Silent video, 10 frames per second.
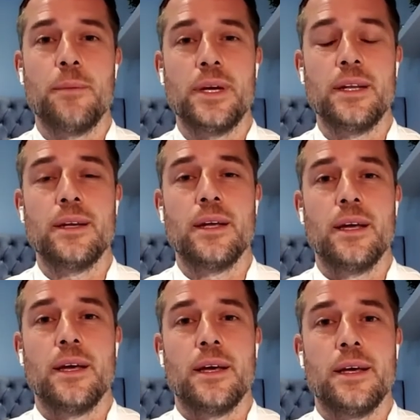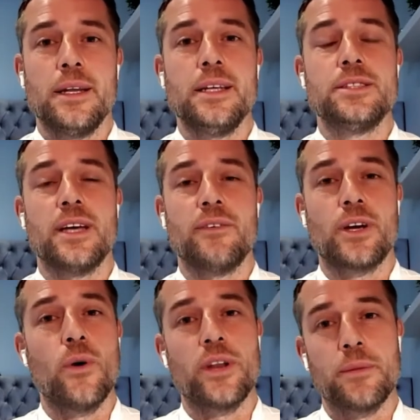I mean, he needs to have
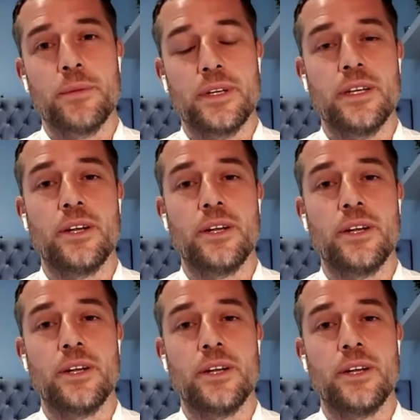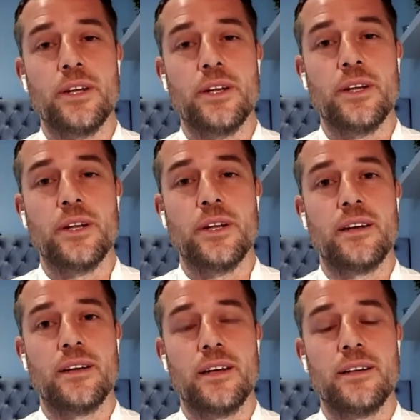a go at them in the dressing room
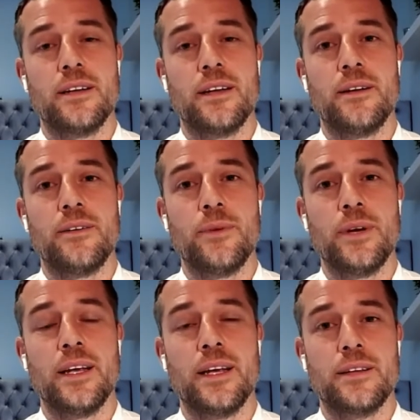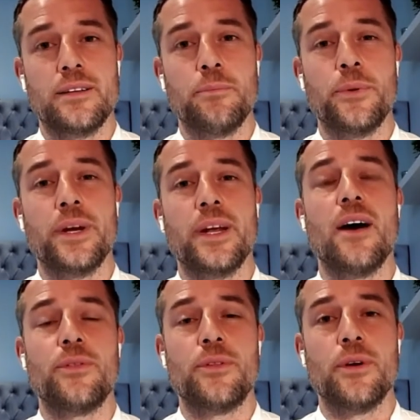and really bring
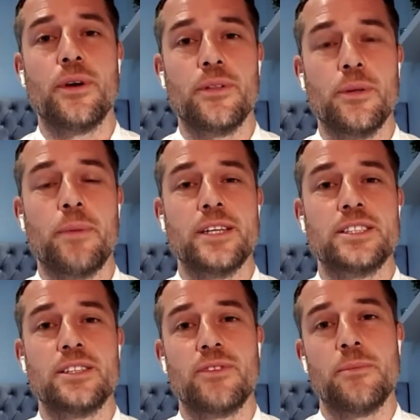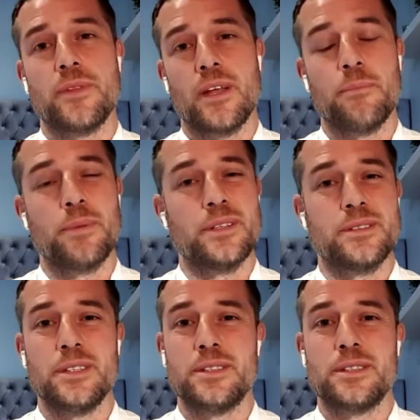out the best of them.
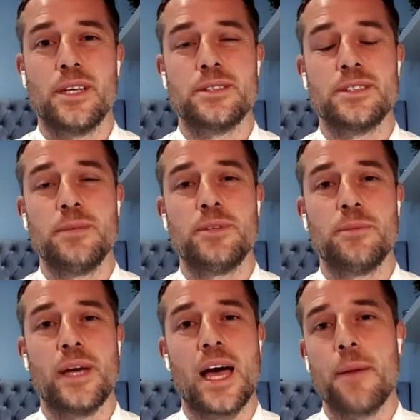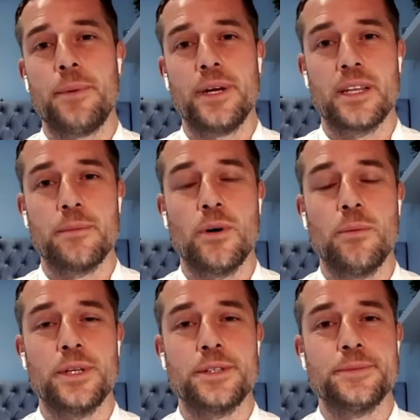But it doesn't seem to be happening at the
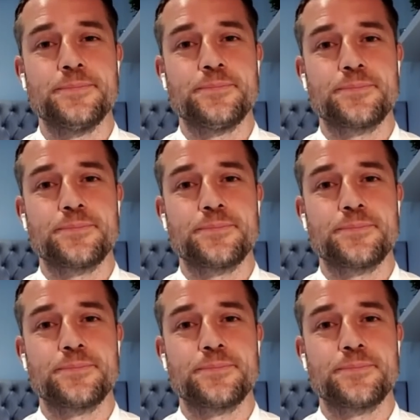moment.